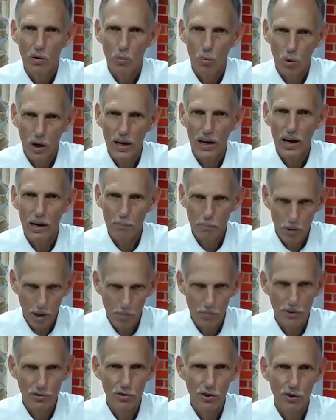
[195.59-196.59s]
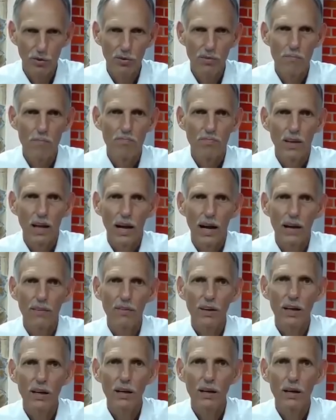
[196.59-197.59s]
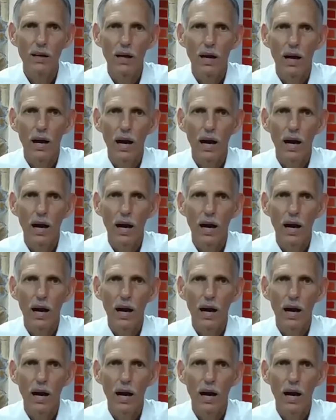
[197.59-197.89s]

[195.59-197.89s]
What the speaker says: what I promise you. And then